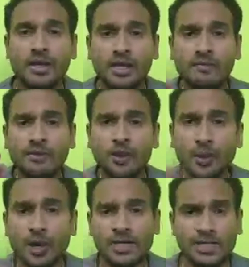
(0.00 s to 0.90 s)
if
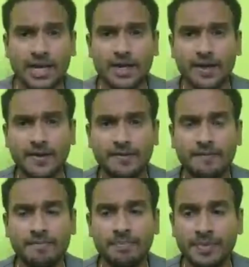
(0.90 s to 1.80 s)
you understand
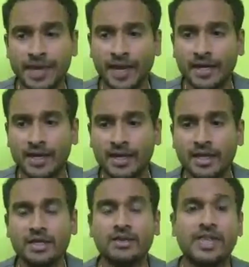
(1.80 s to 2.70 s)
that
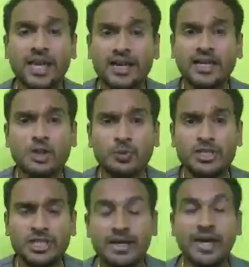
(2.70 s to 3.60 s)
there needs to be
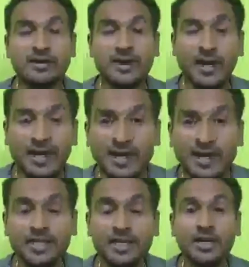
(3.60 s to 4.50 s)
some, and that
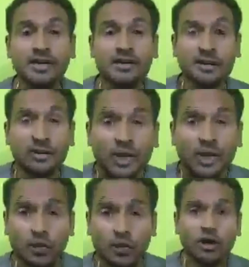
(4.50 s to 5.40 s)
is
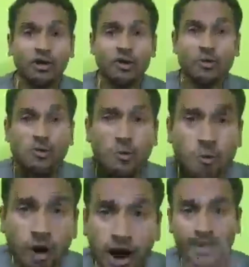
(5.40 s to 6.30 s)
your
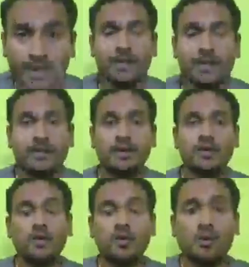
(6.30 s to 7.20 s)
why
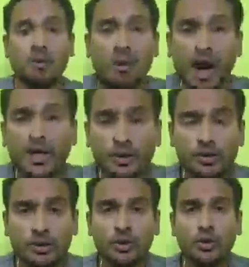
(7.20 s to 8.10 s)
you
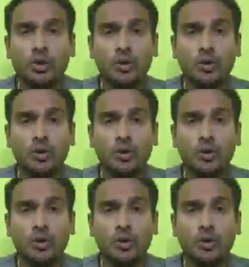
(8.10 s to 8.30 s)
do